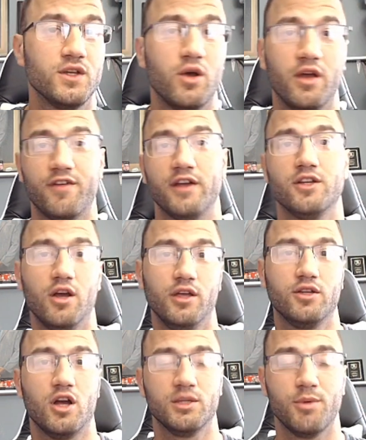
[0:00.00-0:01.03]
So if
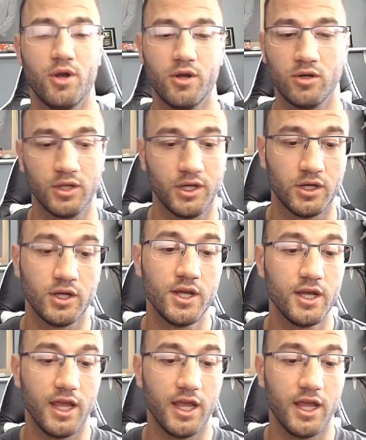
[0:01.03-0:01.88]
you talked about it earlier,